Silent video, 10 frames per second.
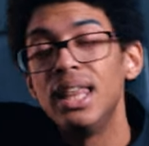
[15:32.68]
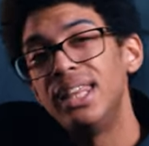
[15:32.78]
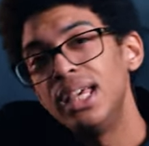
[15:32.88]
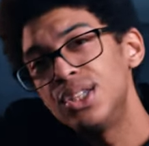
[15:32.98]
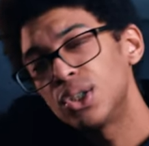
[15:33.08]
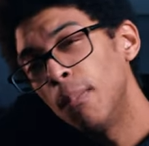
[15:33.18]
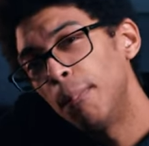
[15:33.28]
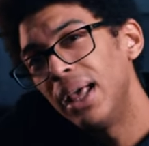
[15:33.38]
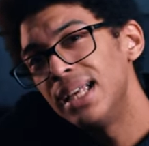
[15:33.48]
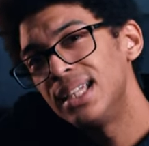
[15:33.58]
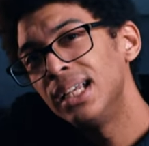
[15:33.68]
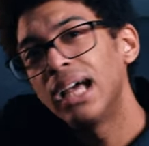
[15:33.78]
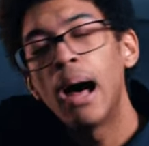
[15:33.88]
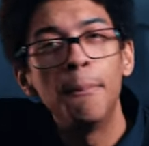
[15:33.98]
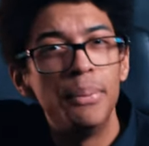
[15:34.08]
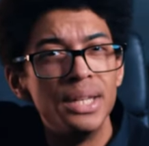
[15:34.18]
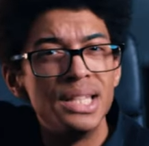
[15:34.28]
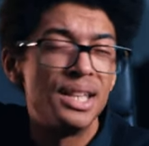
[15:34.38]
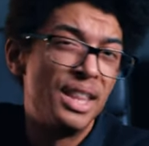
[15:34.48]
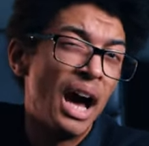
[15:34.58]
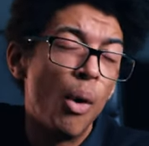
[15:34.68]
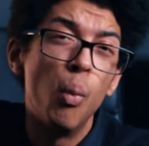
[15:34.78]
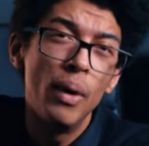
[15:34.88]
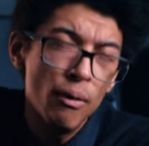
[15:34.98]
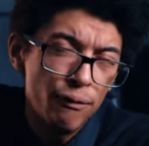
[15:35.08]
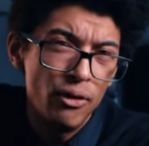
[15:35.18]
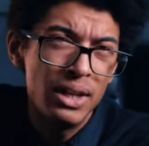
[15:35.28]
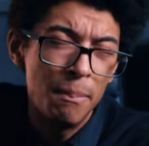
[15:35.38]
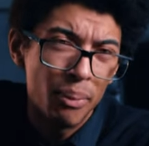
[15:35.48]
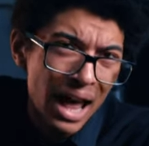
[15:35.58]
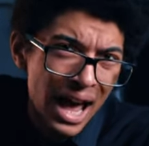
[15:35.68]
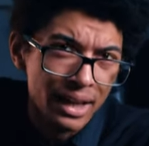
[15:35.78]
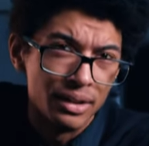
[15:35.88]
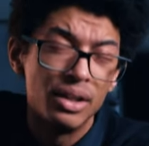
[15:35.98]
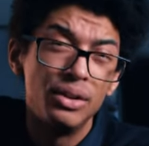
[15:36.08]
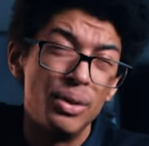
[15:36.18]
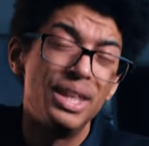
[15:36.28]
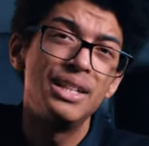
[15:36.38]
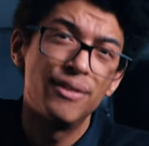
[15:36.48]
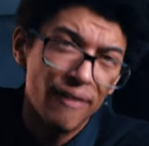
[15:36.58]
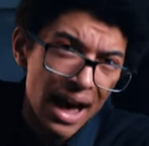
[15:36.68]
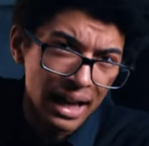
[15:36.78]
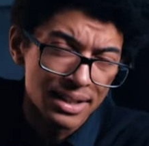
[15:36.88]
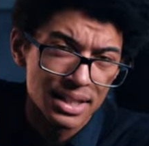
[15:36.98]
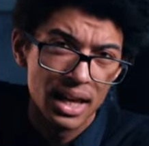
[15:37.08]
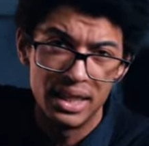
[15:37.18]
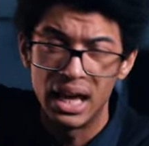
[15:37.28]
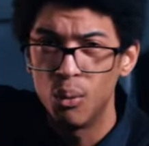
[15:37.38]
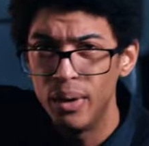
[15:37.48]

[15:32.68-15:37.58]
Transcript: these complacent companies that are willfully blind to these facts that